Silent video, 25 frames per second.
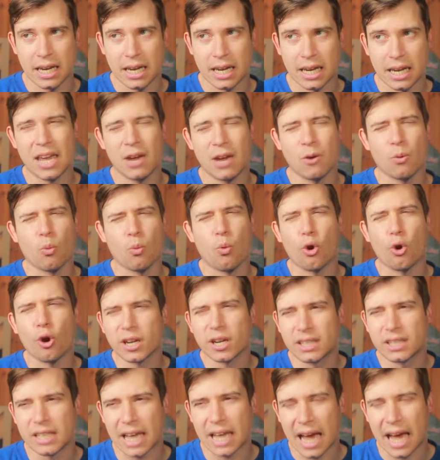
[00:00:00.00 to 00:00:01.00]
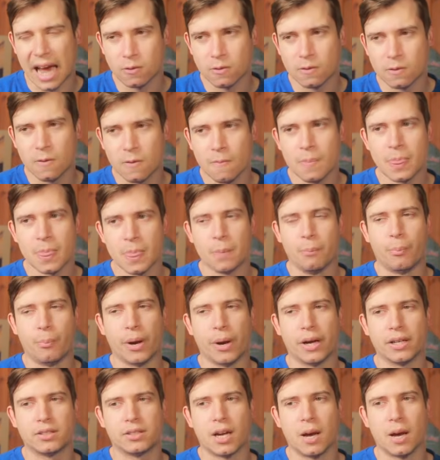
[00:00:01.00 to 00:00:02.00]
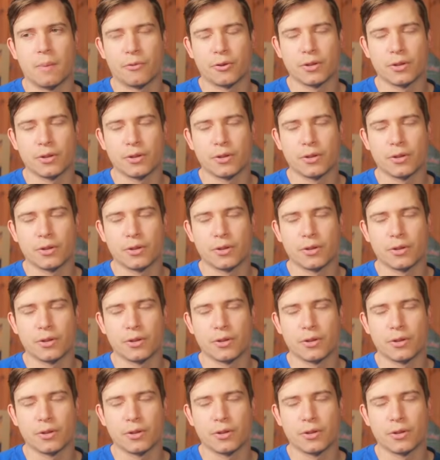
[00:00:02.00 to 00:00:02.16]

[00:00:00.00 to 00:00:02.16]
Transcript: It worked out, but for the